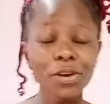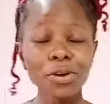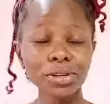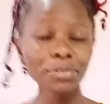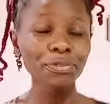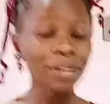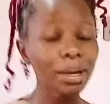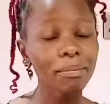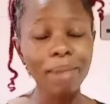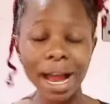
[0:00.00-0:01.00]
Don't
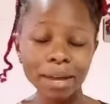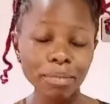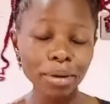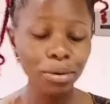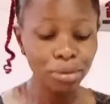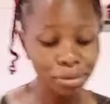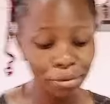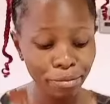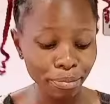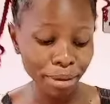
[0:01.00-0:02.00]
feel bad because
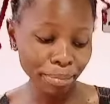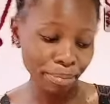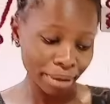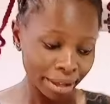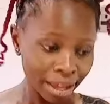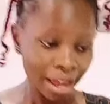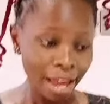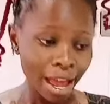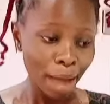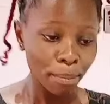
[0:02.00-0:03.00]
of baby.
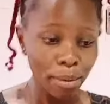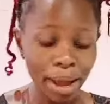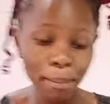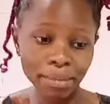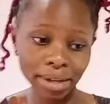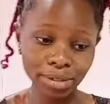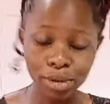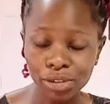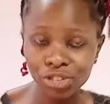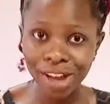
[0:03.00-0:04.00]
Ebu, embrace
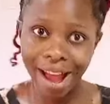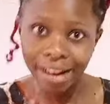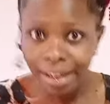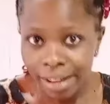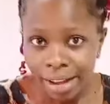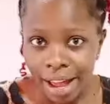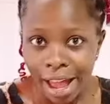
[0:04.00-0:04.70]
your child.